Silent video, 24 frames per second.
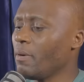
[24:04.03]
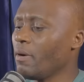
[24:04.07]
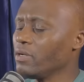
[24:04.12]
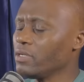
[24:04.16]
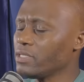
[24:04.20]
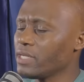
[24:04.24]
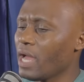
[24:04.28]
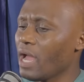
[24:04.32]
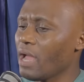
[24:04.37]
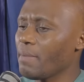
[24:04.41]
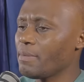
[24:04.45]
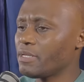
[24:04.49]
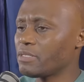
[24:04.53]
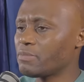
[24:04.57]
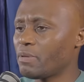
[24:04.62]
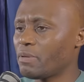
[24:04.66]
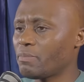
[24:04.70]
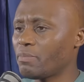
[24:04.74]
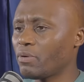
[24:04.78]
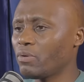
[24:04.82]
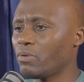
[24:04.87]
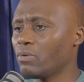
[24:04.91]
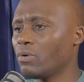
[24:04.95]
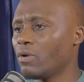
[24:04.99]
time as
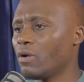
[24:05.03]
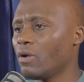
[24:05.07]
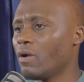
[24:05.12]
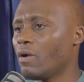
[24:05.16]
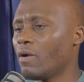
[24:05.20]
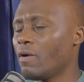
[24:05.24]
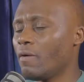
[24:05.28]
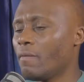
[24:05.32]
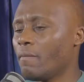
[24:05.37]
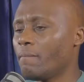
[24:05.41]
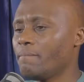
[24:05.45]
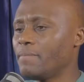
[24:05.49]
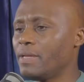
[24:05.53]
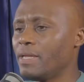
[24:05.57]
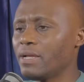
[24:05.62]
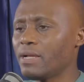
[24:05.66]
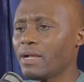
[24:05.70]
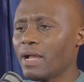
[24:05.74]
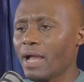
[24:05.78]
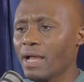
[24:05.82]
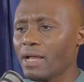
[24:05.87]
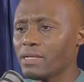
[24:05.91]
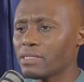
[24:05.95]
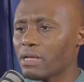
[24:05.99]
people, me
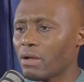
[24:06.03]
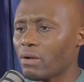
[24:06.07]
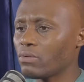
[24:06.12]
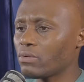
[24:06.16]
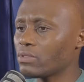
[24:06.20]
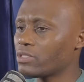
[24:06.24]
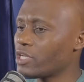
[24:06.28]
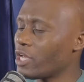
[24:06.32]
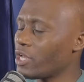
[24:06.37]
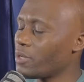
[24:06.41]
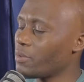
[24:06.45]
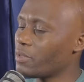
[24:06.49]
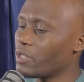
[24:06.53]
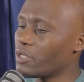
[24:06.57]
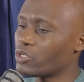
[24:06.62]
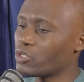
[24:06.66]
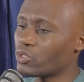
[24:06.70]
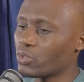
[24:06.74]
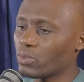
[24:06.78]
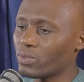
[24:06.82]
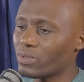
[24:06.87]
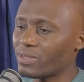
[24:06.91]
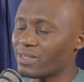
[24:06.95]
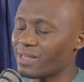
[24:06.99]
guys, I will tell you the
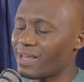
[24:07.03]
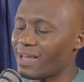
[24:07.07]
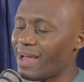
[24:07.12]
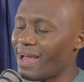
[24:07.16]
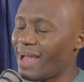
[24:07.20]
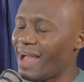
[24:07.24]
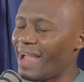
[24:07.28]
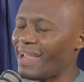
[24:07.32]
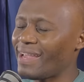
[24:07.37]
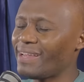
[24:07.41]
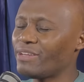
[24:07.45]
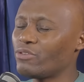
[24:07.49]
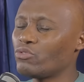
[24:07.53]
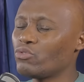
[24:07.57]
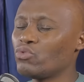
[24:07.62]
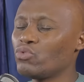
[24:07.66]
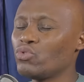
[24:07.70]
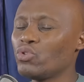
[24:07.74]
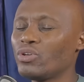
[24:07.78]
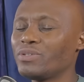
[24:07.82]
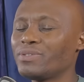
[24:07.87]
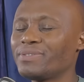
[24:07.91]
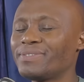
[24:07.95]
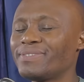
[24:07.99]
truth. I do
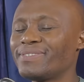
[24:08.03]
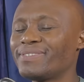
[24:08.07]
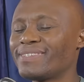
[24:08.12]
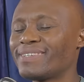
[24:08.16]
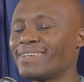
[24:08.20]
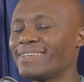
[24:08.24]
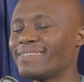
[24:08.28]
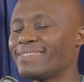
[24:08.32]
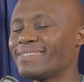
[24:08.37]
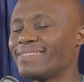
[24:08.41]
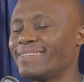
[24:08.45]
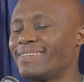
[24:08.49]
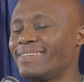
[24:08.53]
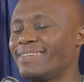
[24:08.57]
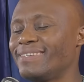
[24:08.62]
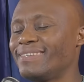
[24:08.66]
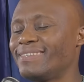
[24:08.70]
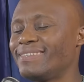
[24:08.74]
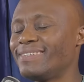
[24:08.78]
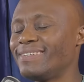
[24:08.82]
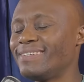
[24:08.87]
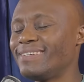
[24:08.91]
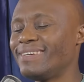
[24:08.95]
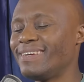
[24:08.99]
not trust
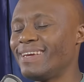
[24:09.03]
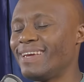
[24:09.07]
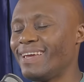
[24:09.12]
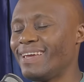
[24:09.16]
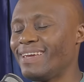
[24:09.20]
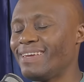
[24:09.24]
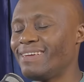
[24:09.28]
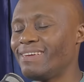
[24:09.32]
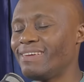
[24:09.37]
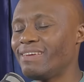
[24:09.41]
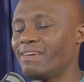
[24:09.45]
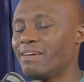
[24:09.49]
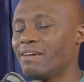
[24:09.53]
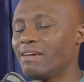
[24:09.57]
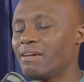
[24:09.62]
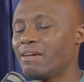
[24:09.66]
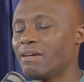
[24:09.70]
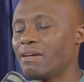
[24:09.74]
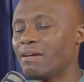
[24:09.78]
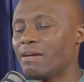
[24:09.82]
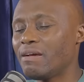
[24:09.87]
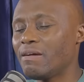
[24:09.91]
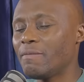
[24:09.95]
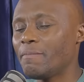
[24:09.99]
ETA
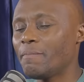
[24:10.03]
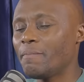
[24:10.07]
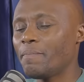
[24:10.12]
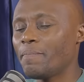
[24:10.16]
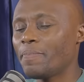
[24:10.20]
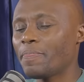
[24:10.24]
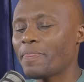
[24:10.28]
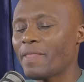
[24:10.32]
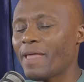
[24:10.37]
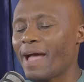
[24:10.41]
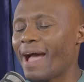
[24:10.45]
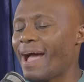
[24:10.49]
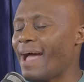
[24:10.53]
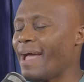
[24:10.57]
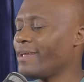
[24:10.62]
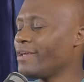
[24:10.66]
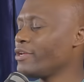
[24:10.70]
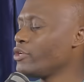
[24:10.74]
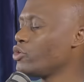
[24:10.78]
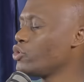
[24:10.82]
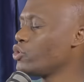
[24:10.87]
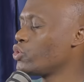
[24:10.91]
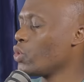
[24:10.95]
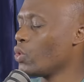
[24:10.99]
I
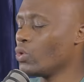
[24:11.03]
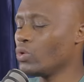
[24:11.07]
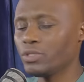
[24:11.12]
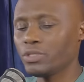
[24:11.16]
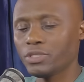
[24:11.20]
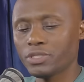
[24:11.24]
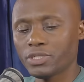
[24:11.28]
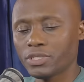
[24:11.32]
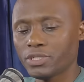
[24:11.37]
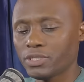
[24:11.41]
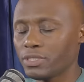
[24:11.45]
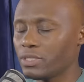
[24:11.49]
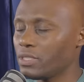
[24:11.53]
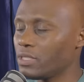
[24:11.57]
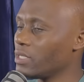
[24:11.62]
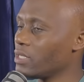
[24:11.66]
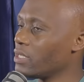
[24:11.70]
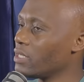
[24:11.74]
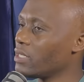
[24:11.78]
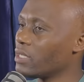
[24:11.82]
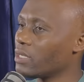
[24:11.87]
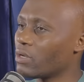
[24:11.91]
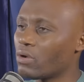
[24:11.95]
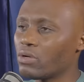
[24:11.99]
don't
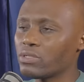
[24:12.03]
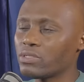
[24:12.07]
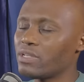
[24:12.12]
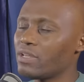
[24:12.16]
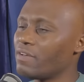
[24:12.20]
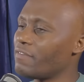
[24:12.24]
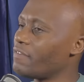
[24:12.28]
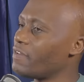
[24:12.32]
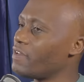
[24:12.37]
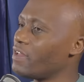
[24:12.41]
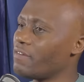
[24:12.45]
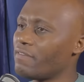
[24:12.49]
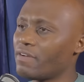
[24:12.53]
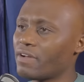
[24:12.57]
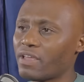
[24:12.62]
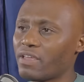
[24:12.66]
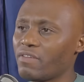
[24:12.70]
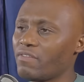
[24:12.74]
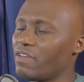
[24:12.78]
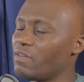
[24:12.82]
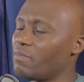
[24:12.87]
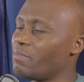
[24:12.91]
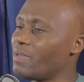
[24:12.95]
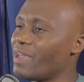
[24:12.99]
because they've never
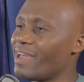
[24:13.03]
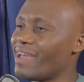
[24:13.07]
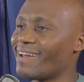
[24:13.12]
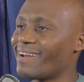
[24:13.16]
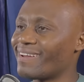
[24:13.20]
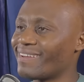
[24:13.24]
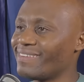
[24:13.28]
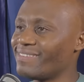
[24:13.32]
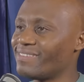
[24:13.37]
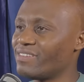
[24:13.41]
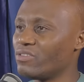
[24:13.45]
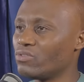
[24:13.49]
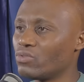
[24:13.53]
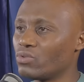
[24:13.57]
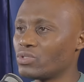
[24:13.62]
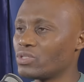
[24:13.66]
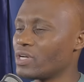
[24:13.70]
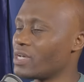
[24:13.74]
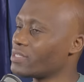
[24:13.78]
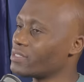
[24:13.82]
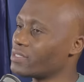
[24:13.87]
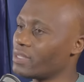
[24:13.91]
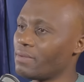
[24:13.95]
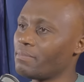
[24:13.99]
given me a reason to
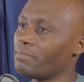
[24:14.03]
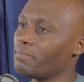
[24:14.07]
trust them.